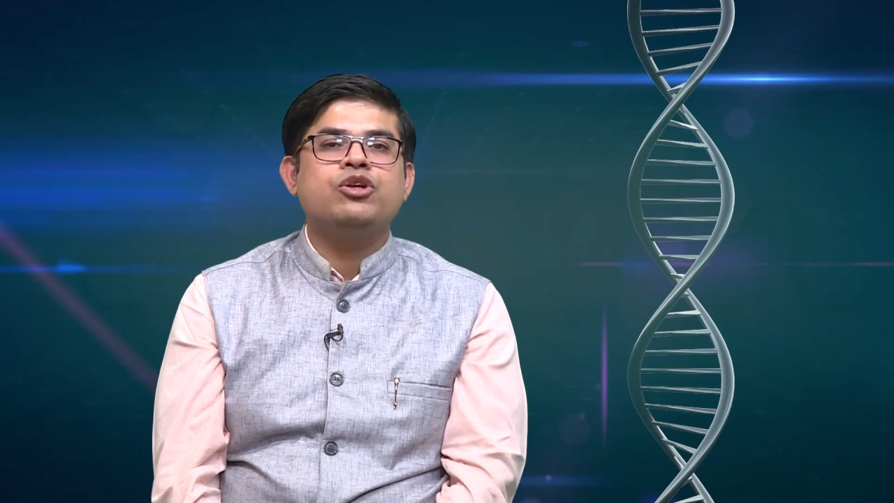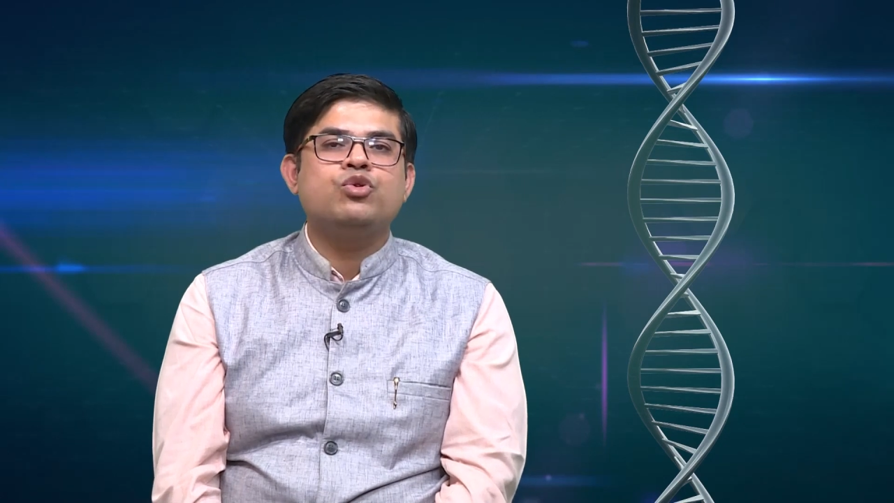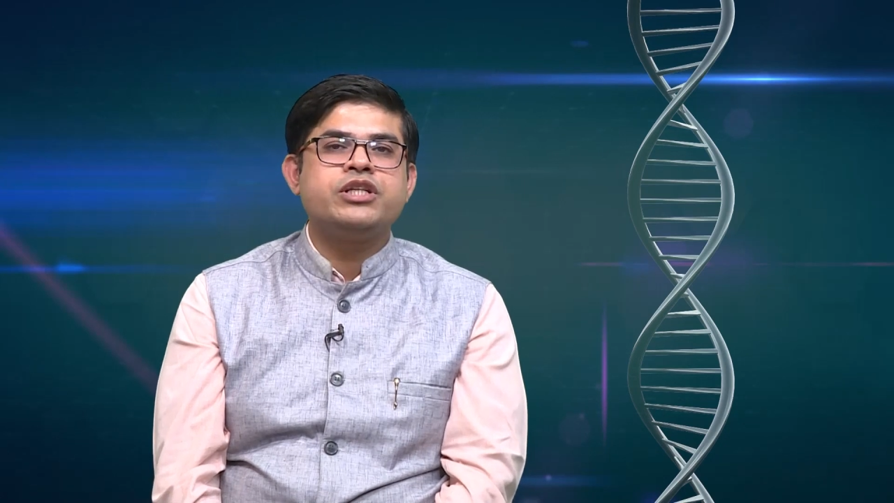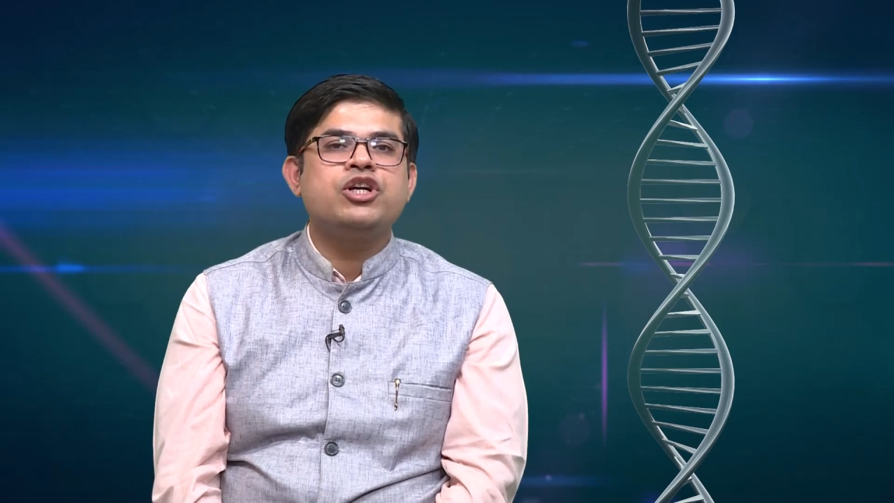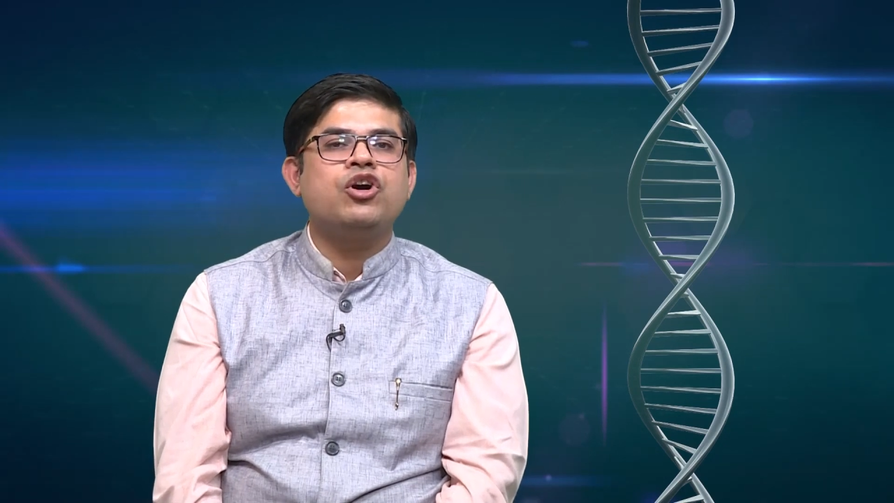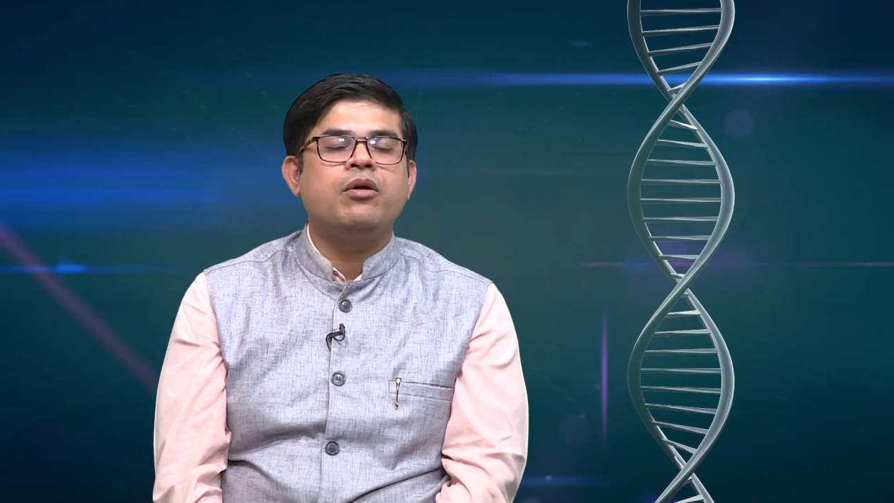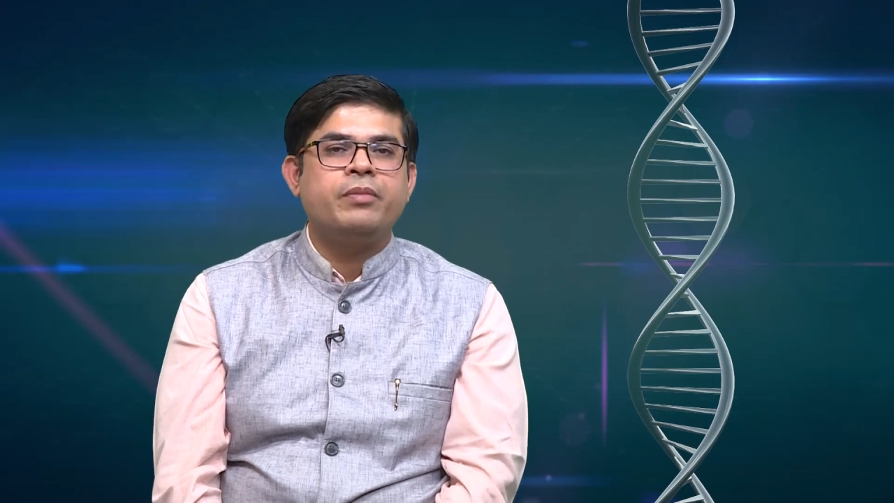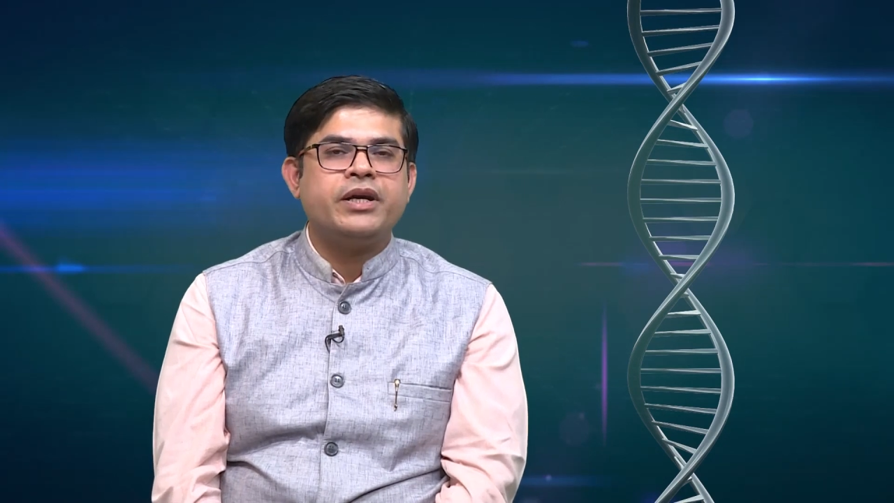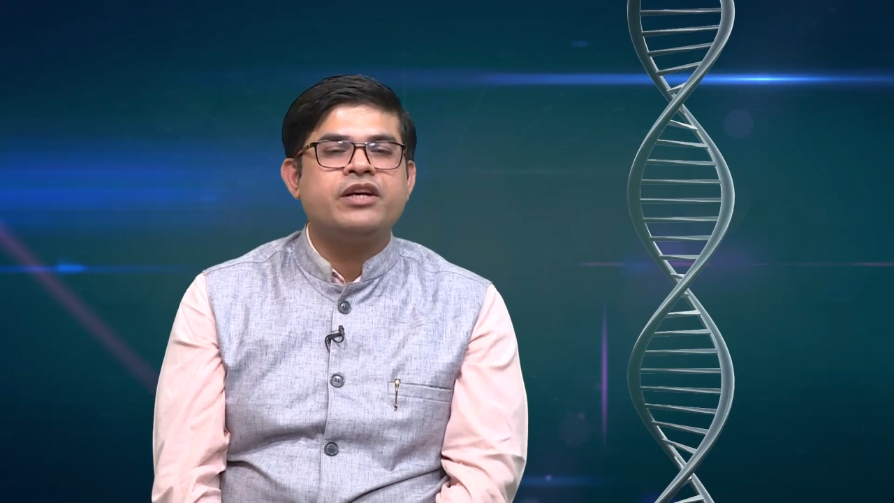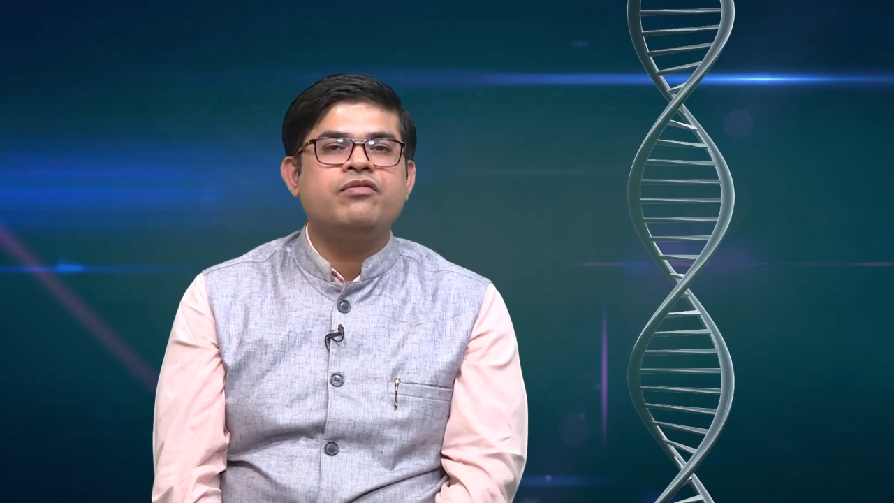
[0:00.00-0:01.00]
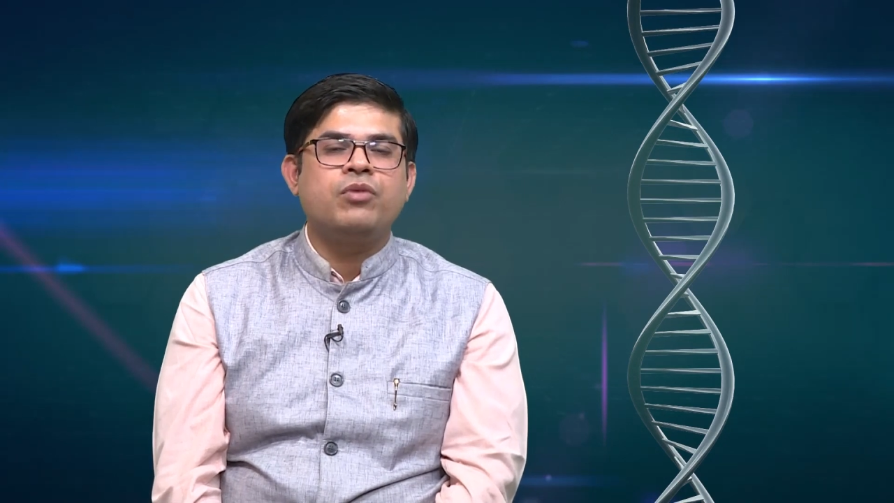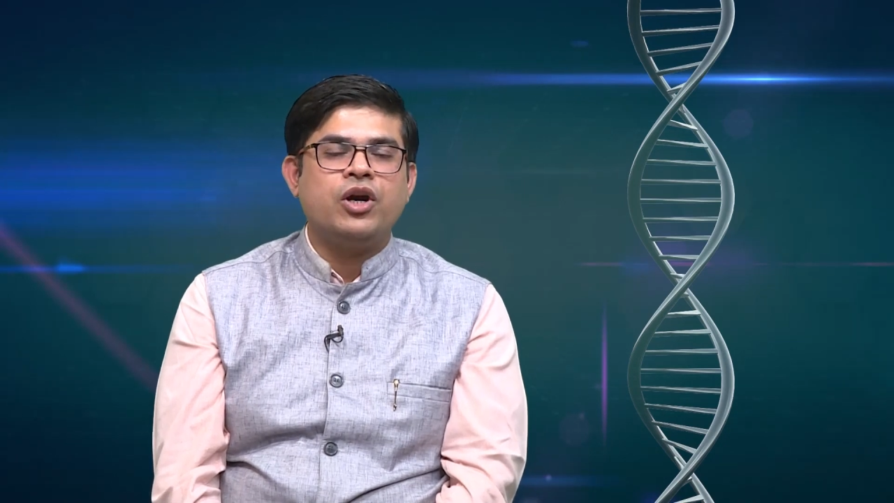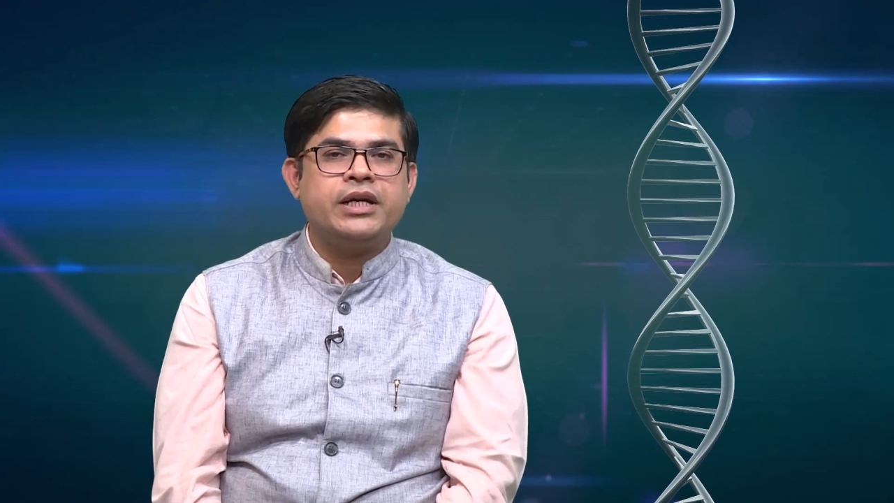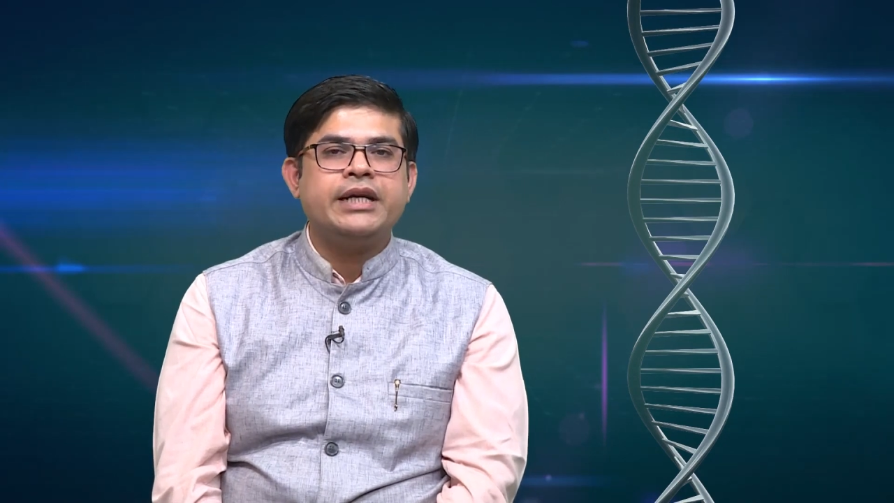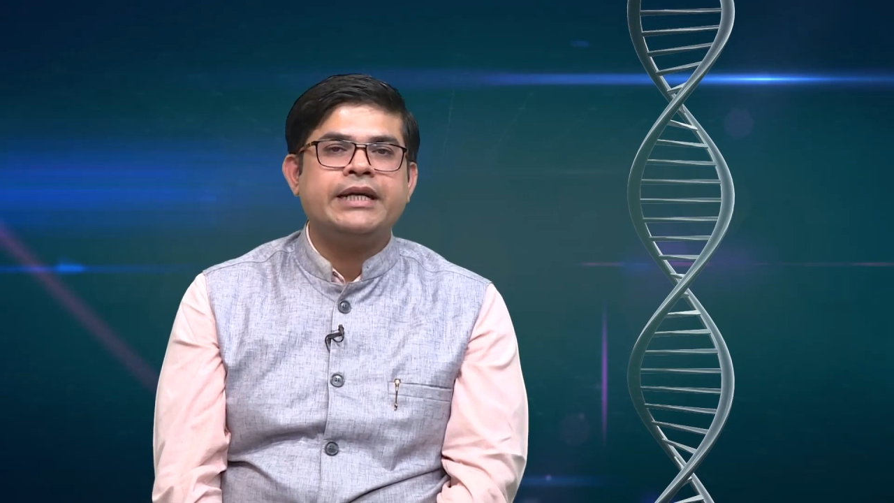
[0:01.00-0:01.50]
using comparative
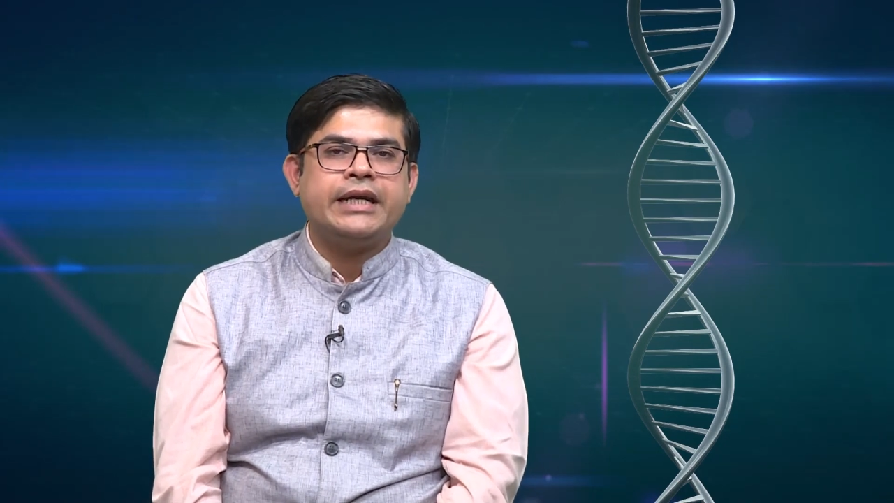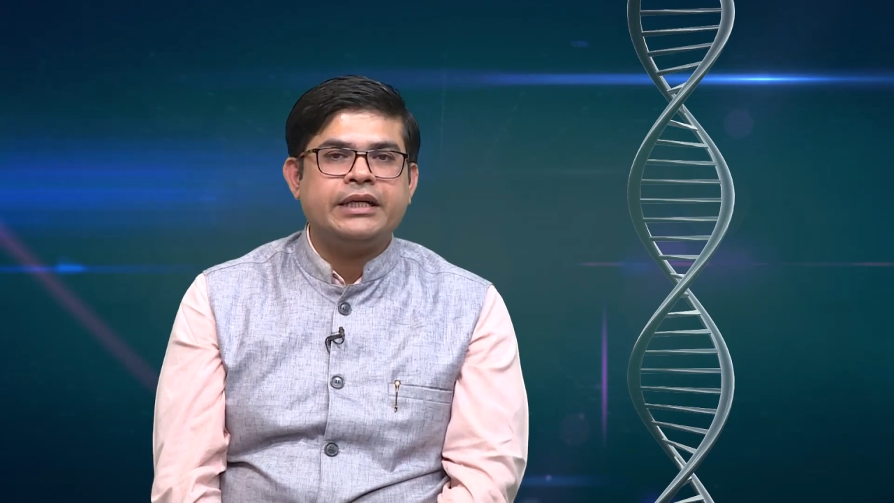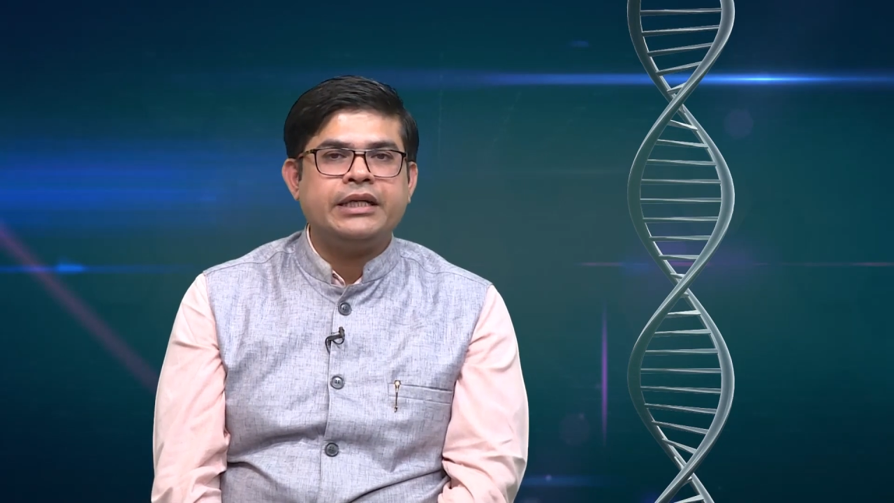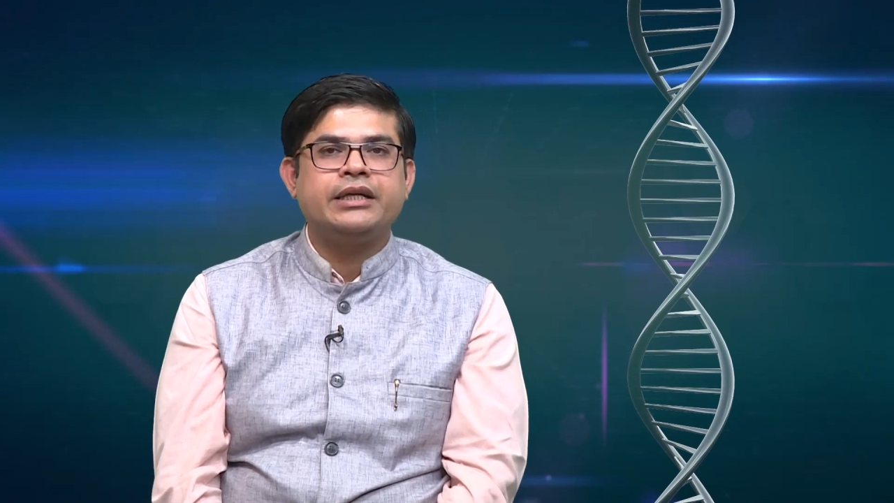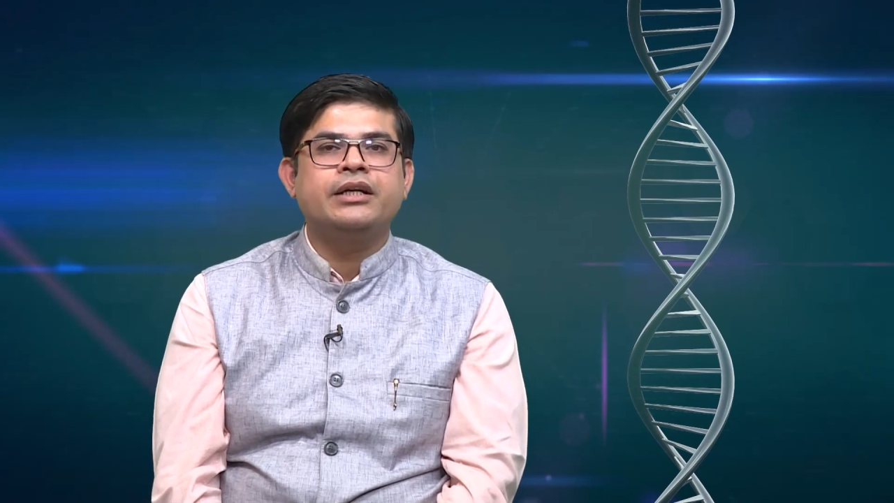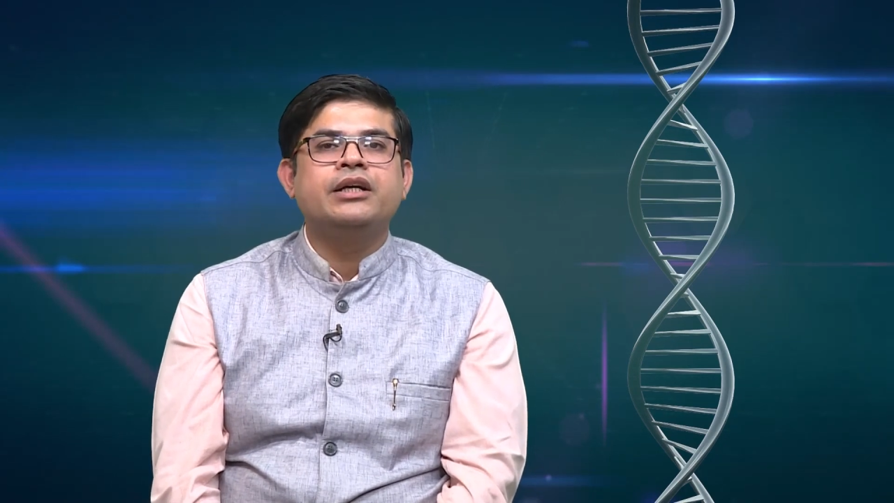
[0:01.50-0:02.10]
modeling technique.